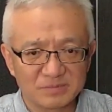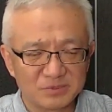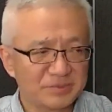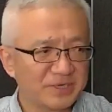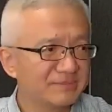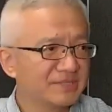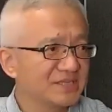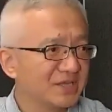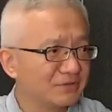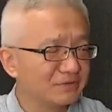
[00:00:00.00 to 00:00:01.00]
prepare
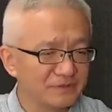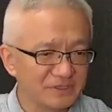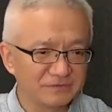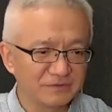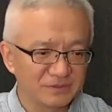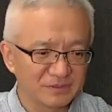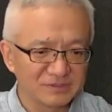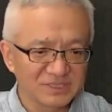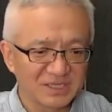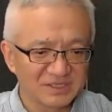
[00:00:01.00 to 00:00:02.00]
myself for
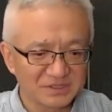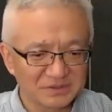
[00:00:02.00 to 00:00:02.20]
those kind